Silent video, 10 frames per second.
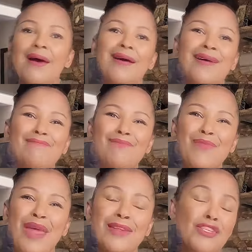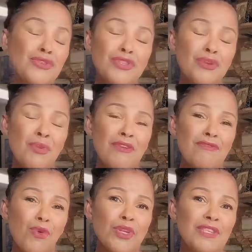and choose to be a
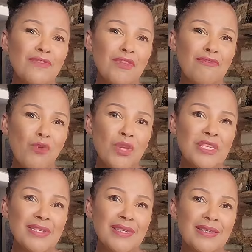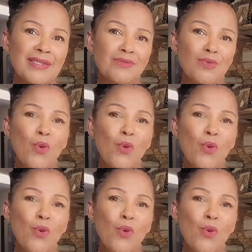voice for the voiceless,